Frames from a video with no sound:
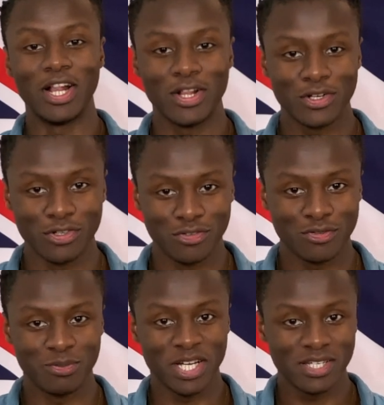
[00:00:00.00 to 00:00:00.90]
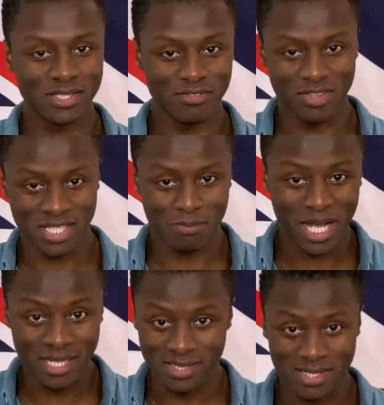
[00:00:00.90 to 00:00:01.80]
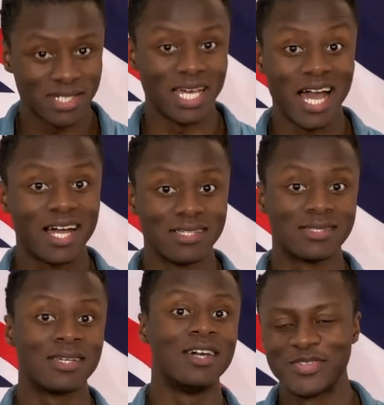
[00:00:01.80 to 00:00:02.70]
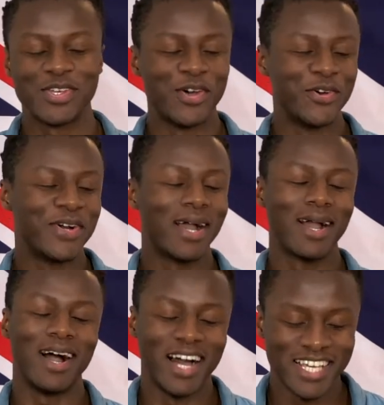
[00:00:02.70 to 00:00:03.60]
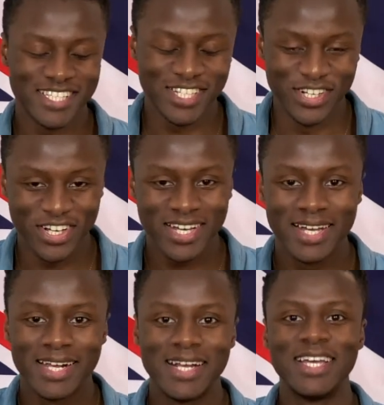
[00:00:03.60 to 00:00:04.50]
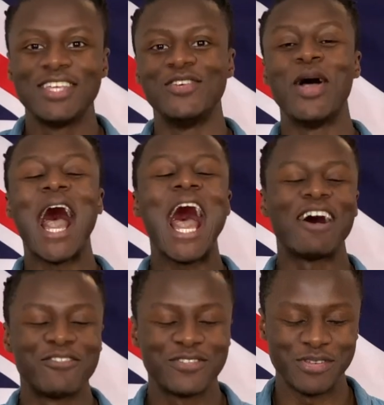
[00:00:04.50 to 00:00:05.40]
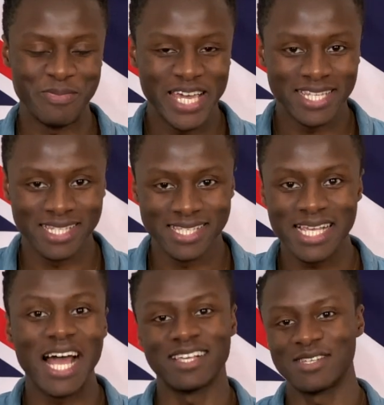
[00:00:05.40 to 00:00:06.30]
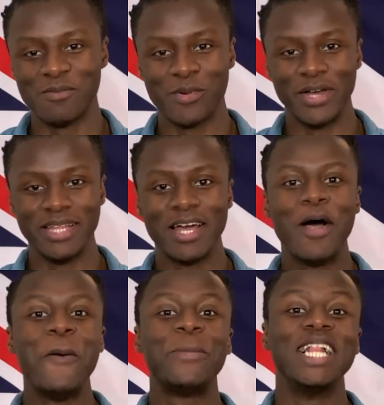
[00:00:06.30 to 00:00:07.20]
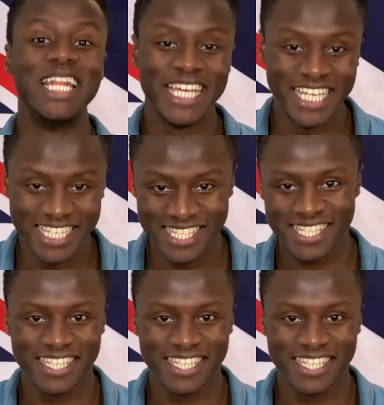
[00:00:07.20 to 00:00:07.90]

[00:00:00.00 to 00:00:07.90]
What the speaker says: lot of because of this balance that it has. So guys, look, you have to make this at some point, please.